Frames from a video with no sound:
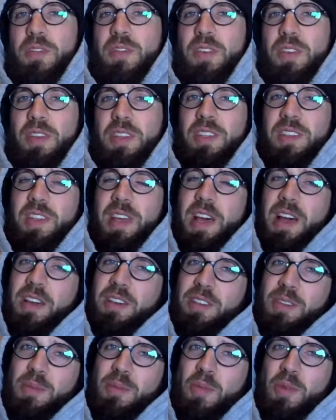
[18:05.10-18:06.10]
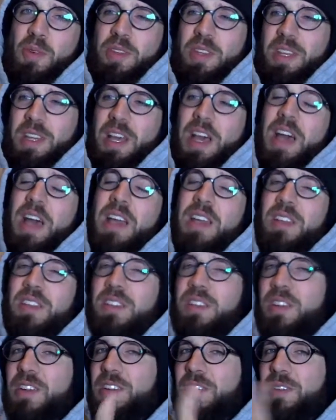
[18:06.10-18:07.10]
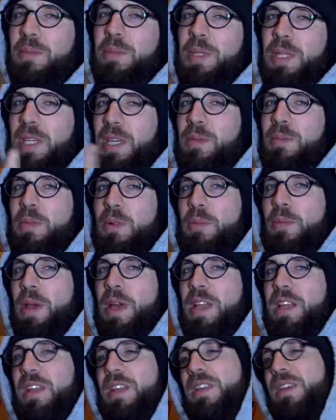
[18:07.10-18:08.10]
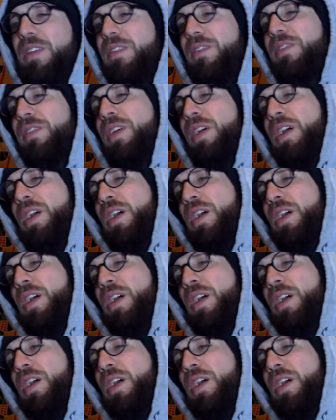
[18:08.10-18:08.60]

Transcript: I fill these out, the more they kind of start to become repetitive,